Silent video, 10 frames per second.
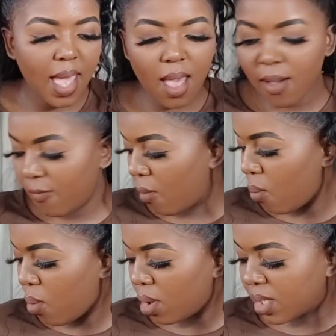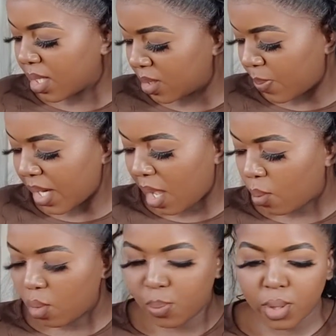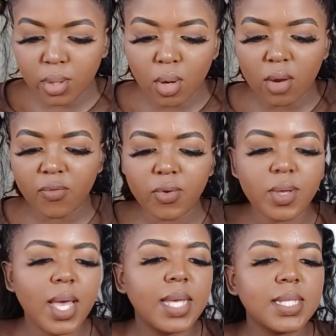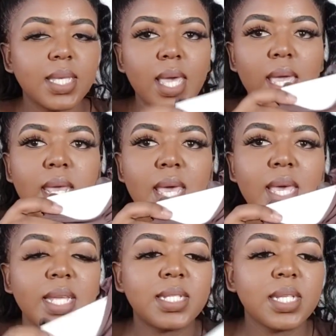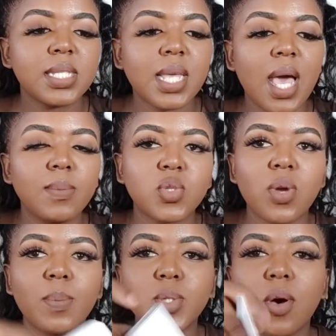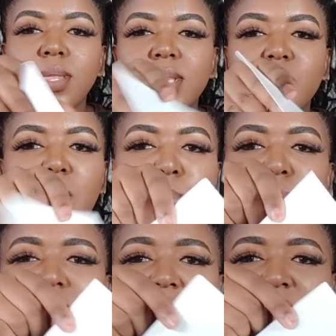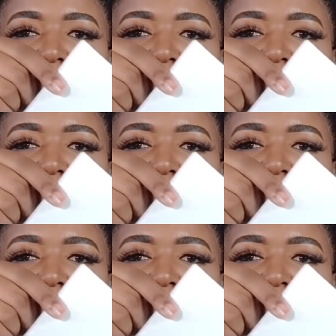have worn this, but I will put it on for you guys again. It just comes wrapped on this paper, which I